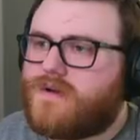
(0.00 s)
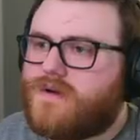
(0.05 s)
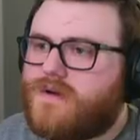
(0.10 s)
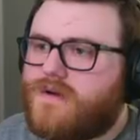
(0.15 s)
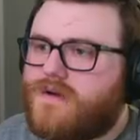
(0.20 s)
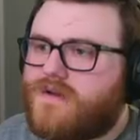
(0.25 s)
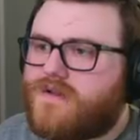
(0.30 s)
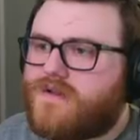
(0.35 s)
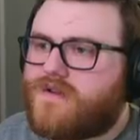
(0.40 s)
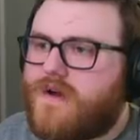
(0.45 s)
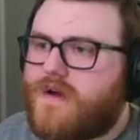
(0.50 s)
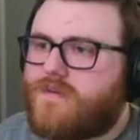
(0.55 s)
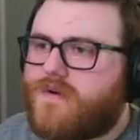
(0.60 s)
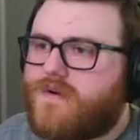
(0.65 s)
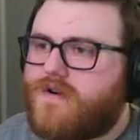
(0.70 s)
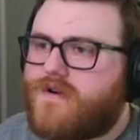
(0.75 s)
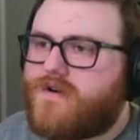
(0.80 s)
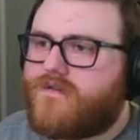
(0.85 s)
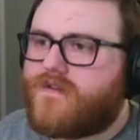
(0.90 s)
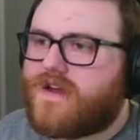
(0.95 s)
So I
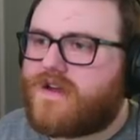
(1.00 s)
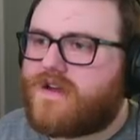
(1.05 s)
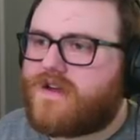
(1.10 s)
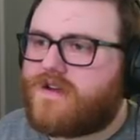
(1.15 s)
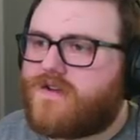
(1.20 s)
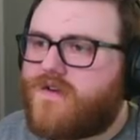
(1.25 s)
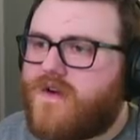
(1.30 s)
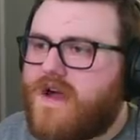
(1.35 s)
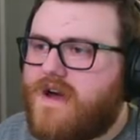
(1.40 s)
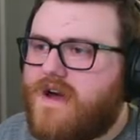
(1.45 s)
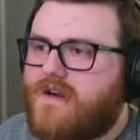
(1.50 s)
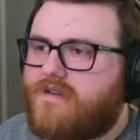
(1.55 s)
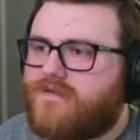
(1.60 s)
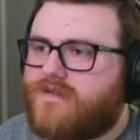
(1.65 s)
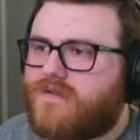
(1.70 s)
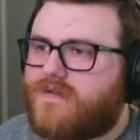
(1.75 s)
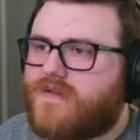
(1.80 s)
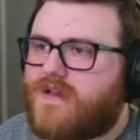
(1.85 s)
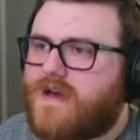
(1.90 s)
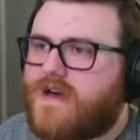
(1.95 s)
wonder if I can
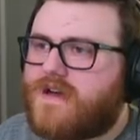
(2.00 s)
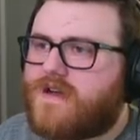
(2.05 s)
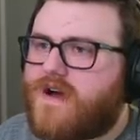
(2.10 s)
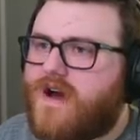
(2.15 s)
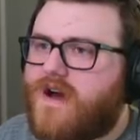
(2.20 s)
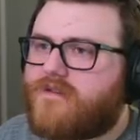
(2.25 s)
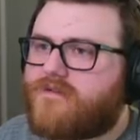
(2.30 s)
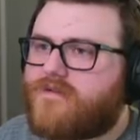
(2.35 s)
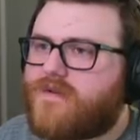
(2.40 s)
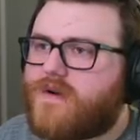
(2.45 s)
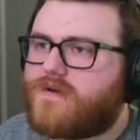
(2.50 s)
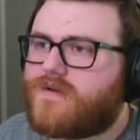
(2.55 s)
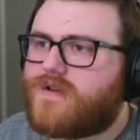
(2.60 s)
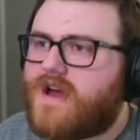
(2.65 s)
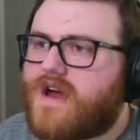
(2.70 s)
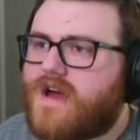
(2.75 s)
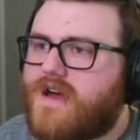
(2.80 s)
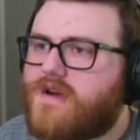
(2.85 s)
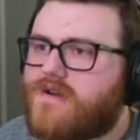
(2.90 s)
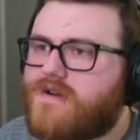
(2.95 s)
craft, like, off-road
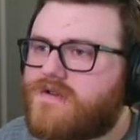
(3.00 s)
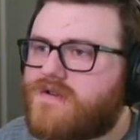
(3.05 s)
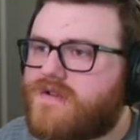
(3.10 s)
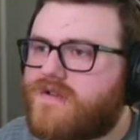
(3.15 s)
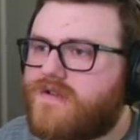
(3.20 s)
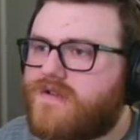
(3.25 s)
tires.